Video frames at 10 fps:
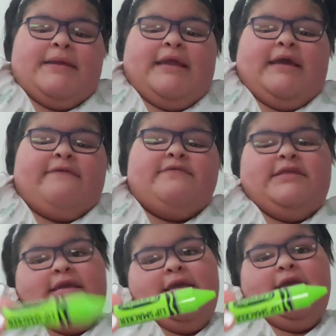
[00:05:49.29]
But I have
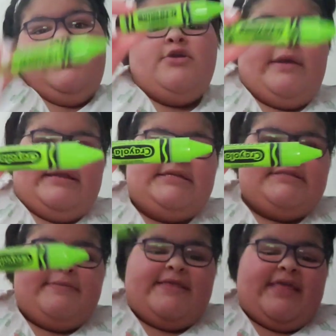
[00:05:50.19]
the Granny
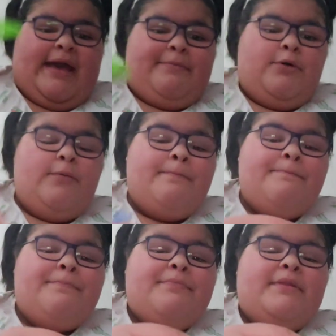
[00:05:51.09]
Smith apple.
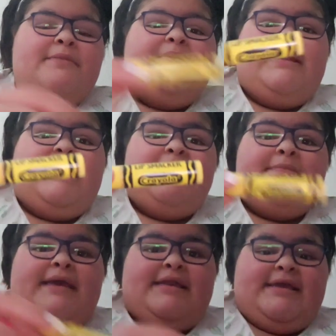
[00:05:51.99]
Banana
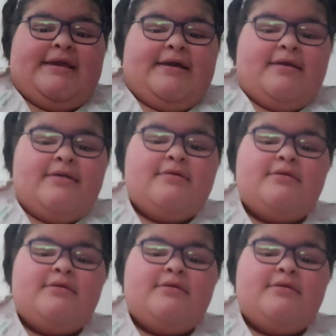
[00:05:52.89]
Mania,